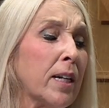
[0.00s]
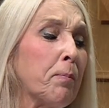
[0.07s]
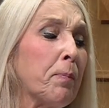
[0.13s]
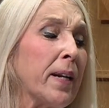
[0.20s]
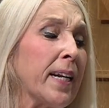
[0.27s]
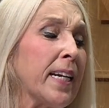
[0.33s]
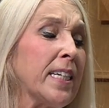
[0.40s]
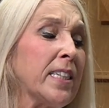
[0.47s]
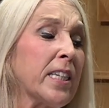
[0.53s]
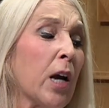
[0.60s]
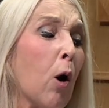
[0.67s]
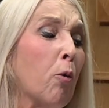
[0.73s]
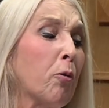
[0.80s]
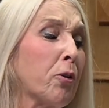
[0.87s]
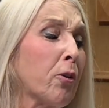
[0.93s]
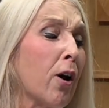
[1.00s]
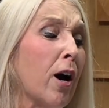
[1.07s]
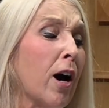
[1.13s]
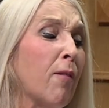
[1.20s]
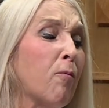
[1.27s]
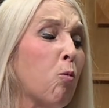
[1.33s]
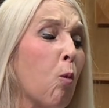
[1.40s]
but he's the owner
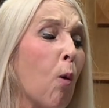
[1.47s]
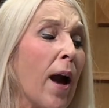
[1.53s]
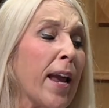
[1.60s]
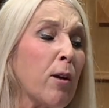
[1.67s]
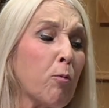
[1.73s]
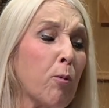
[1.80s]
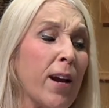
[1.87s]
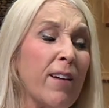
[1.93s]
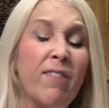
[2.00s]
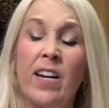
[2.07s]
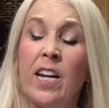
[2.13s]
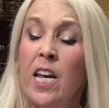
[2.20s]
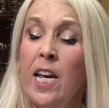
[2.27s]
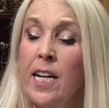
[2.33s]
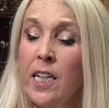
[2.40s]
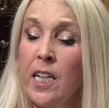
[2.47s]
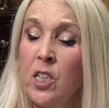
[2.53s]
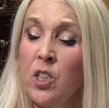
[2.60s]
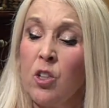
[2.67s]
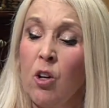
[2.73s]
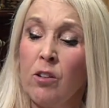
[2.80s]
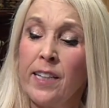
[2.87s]
of White Raven
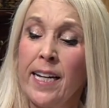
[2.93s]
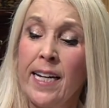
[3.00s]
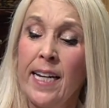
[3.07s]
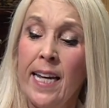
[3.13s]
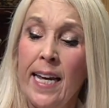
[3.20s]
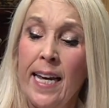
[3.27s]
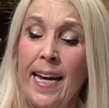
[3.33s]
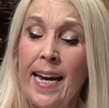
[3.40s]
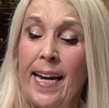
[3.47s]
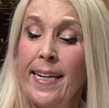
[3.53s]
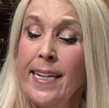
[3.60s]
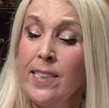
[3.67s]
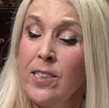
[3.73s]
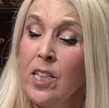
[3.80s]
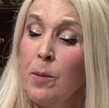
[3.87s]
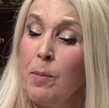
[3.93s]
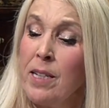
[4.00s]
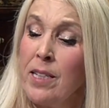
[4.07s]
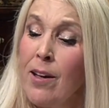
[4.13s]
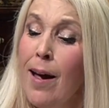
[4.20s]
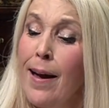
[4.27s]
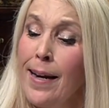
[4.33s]
Consulting. And he's going to be
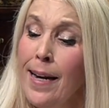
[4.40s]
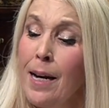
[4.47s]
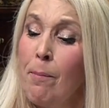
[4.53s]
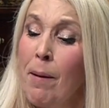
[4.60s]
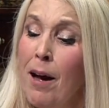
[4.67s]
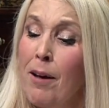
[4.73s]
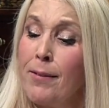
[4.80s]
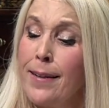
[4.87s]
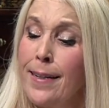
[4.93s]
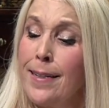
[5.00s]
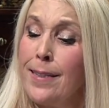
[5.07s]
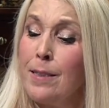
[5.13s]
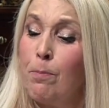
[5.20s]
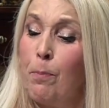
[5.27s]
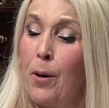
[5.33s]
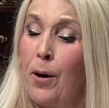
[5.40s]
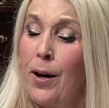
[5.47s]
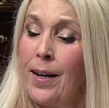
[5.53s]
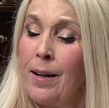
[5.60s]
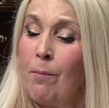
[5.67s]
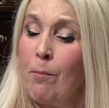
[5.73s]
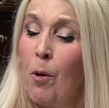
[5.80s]
talking about this
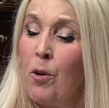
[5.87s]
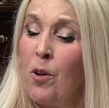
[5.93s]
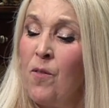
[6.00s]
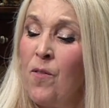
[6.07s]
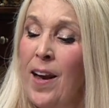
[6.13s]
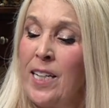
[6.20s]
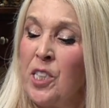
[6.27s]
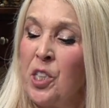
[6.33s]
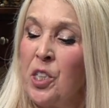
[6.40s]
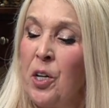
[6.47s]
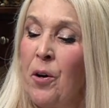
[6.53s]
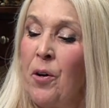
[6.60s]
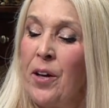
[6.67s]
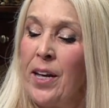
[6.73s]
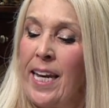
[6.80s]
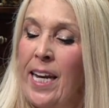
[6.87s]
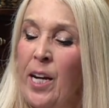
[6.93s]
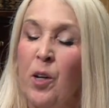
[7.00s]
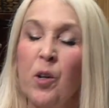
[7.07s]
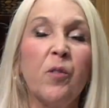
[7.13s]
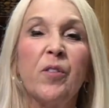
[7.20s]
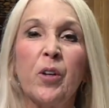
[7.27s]
book, Motivational
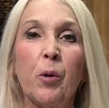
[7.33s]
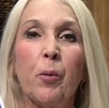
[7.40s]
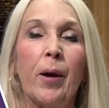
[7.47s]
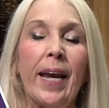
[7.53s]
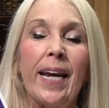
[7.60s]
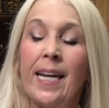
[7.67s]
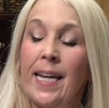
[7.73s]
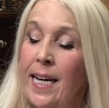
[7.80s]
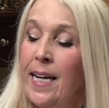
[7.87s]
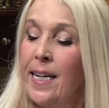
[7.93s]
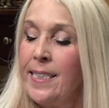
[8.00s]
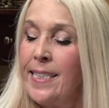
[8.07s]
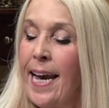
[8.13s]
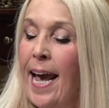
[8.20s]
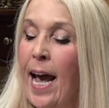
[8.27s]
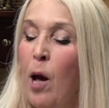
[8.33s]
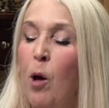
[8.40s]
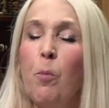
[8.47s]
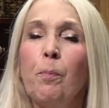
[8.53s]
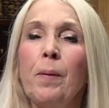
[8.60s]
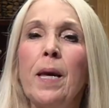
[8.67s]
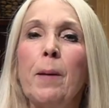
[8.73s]
Interviewing to
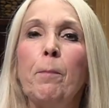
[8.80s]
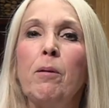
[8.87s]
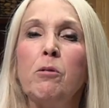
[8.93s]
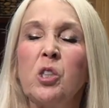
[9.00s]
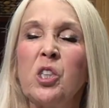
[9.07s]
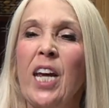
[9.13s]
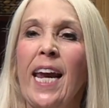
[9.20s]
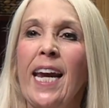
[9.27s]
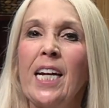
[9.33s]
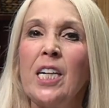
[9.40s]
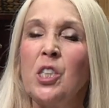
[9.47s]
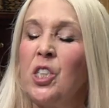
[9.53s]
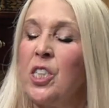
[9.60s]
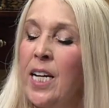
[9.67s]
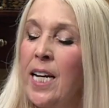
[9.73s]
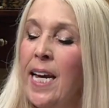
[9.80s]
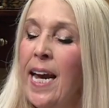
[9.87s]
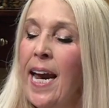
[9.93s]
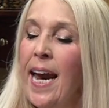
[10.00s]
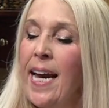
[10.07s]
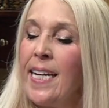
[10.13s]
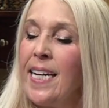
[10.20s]
Help People Change.
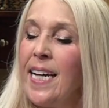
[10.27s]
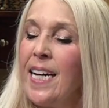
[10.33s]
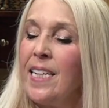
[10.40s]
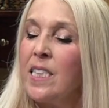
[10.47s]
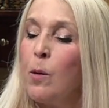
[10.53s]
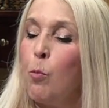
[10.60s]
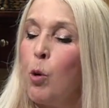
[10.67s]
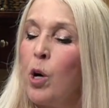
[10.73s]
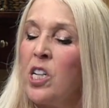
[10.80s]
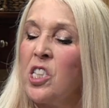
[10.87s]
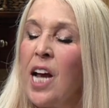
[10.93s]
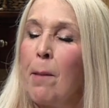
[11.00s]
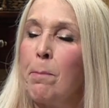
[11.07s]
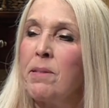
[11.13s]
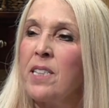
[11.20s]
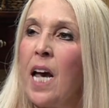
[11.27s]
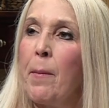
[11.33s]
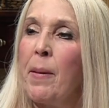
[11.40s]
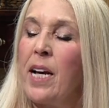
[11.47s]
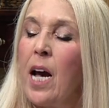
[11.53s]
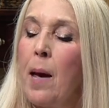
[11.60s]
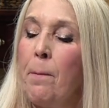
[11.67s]
And he has some workshops
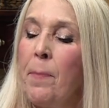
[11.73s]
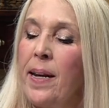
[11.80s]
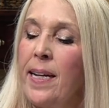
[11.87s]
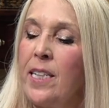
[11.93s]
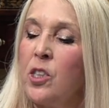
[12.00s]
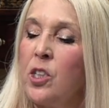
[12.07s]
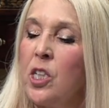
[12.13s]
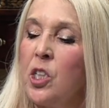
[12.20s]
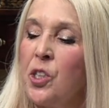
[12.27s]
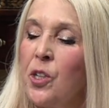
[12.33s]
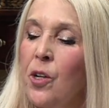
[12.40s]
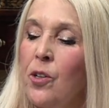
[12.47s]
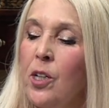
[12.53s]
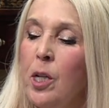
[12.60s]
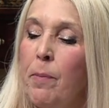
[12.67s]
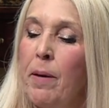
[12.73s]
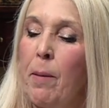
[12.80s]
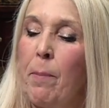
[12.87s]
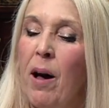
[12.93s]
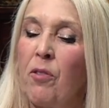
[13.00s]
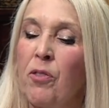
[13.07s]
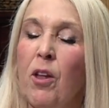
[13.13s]
coming up, and he's going to share a little bit
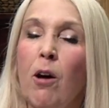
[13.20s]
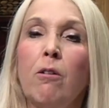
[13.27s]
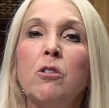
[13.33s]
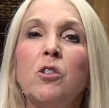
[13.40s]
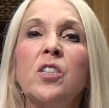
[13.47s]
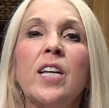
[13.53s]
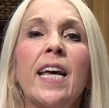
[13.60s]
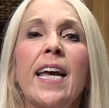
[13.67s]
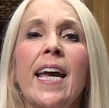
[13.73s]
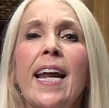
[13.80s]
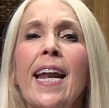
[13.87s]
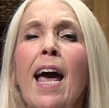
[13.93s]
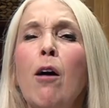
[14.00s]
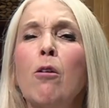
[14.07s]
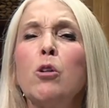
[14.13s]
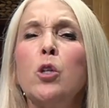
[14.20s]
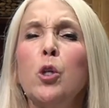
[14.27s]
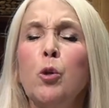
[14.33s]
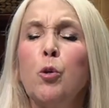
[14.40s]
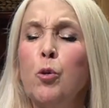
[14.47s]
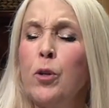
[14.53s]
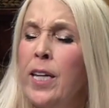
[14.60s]
about those and how
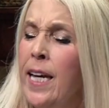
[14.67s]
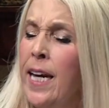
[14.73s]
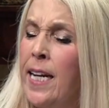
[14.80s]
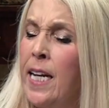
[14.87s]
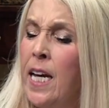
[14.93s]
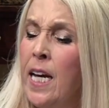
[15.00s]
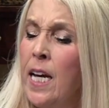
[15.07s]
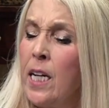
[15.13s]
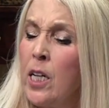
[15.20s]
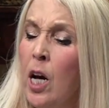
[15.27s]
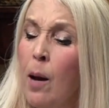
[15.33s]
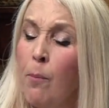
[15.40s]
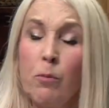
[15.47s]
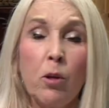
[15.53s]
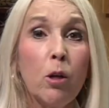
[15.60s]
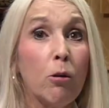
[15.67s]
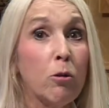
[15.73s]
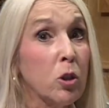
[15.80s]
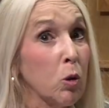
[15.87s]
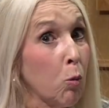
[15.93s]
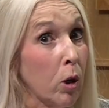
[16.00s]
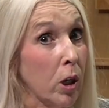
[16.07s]
you can come to
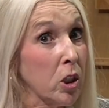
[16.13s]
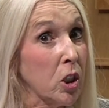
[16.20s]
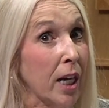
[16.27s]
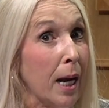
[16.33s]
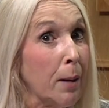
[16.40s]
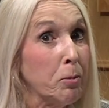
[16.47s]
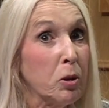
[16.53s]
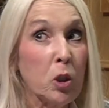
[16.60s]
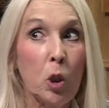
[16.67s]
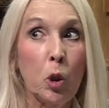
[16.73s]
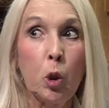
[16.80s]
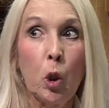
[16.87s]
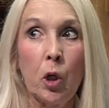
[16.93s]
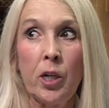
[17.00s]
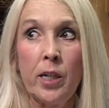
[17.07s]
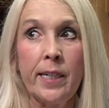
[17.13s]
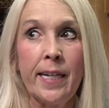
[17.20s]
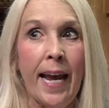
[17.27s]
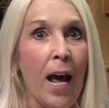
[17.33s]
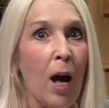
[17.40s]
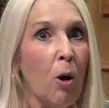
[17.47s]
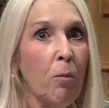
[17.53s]
those workshops to learn to
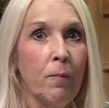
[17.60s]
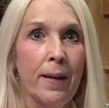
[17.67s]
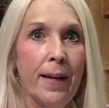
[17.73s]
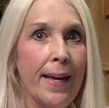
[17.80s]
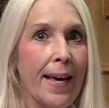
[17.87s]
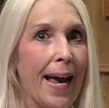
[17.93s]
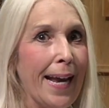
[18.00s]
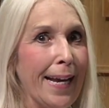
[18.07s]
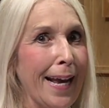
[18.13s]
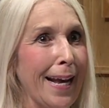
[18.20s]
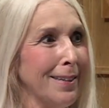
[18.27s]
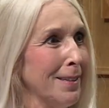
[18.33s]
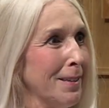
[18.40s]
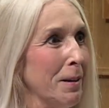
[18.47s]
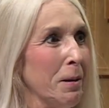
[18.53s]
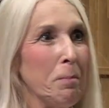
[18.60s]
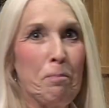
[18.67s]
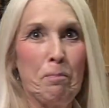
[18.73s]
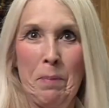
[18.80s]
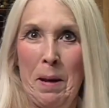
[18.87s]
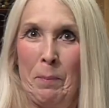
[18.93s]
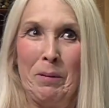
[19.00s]
help, I guess,
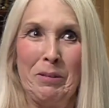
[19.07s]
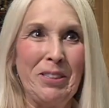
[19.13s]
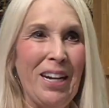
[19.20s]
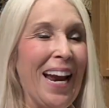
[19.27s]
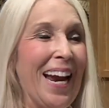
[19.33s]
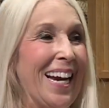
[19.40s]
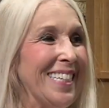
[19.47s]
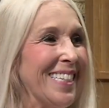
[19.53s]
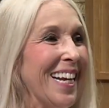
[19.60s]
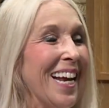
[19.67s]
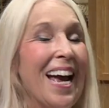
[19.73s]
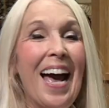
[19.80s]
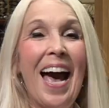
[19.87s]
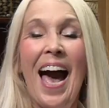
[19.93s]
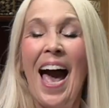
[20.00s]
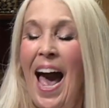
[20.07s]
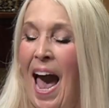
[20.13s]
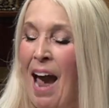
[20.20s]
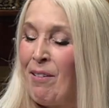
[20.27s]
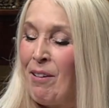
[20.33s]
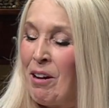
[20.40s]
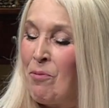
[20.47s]
people change. Yeah.
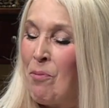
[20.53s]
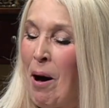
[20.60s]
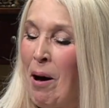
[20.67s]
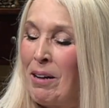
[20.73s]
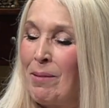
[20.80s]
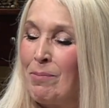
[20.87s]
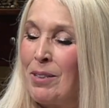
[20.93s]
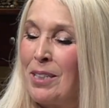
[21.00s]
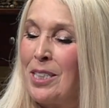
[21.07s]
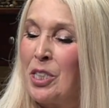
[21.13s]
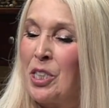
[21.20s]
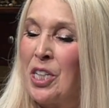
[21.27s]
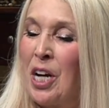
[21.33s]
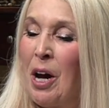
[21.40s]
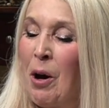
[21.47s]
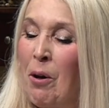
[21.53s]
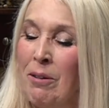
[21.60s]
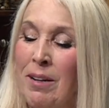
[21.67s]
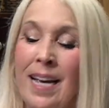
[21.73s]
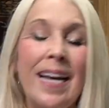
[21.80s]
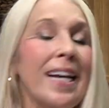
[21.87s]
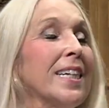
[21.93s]
I want to welcome to the show
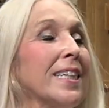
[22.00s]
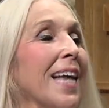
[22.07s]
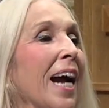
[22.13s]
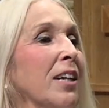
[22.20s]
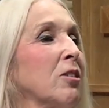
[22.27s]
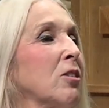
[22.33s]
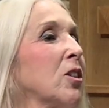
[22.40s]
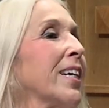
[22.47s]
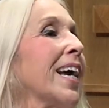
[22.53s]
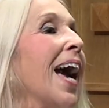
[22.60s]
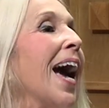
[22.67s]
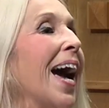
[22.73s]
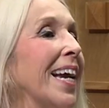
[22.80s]
Dr. Kai